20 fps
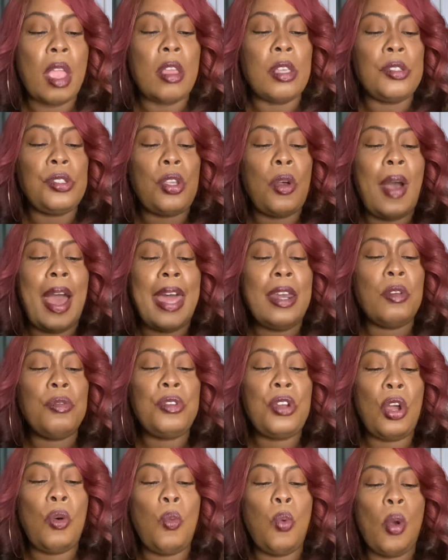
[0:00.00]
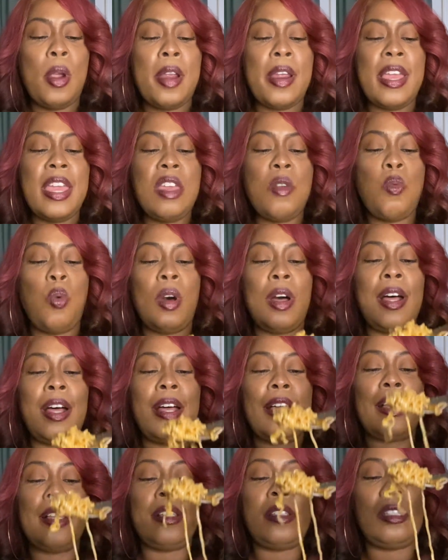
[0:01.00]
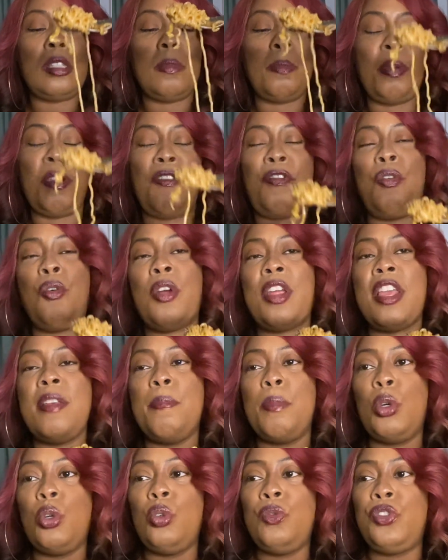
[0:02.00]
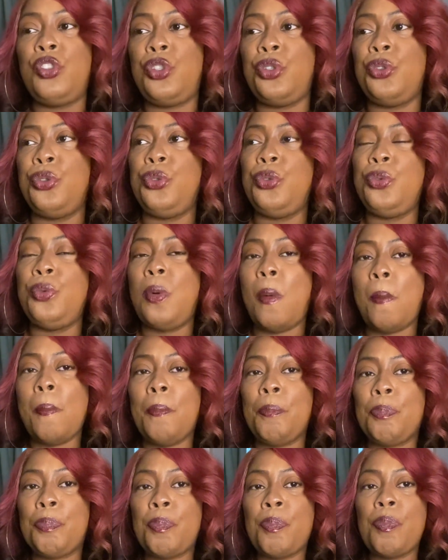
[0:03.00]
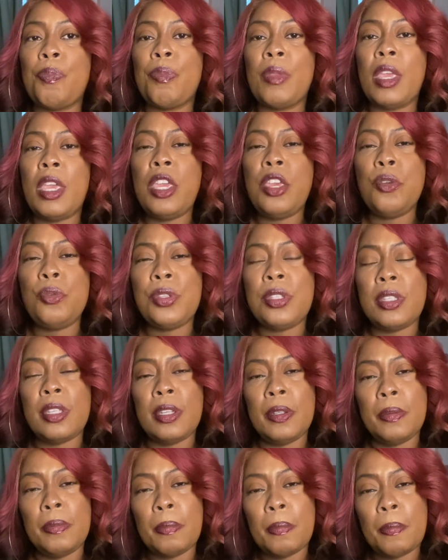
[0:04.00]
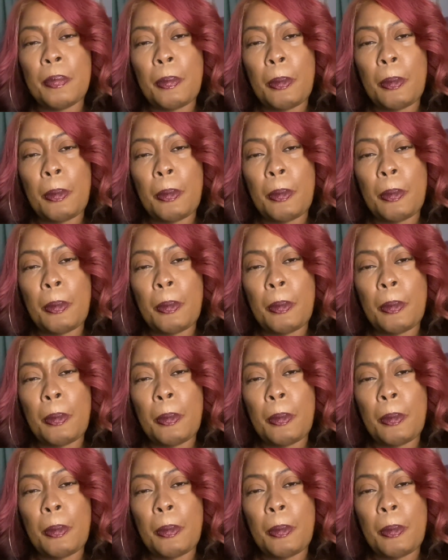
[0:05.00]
So I don't know where he was before he moved to Houston.